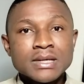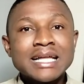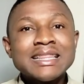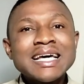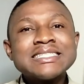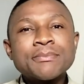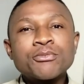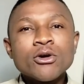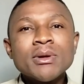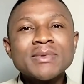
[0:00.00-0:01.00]
And that is the
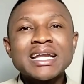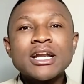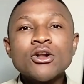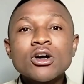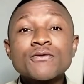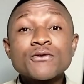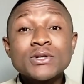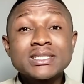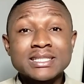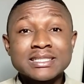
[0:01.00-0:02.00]
problem that a lot of
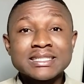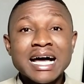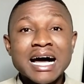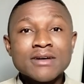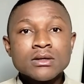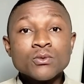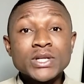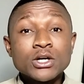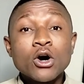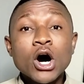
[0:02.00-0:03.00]
Christians have
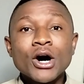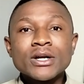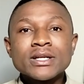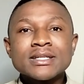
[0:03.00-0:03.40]
with God.